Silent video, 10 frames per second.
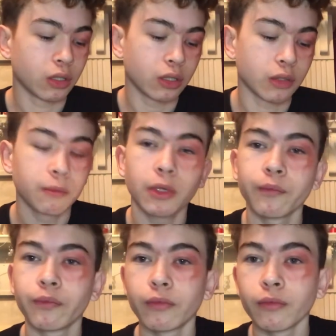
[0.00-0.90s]
And
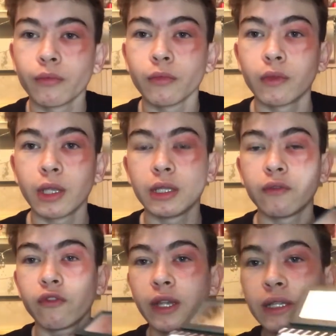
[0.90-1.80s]

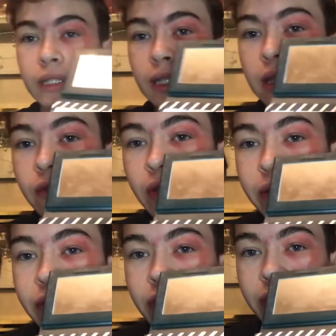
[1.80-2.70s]
then finally, the
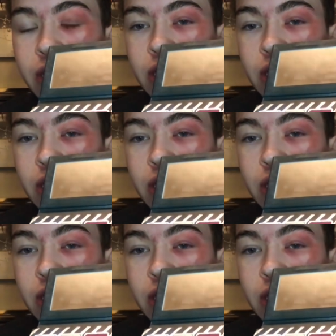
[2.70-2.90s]
very, very